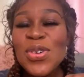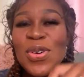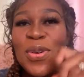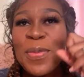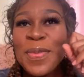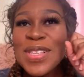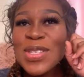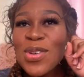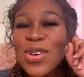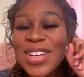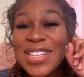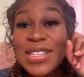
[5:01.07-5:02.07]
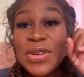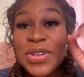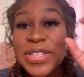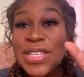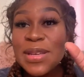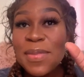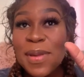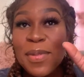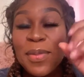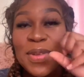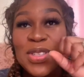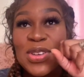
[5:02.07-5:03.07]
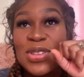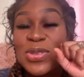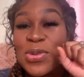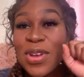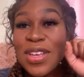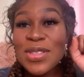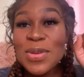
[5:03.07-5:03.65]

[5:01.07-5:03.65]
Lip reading: Miso is greeting people, Miso is talking to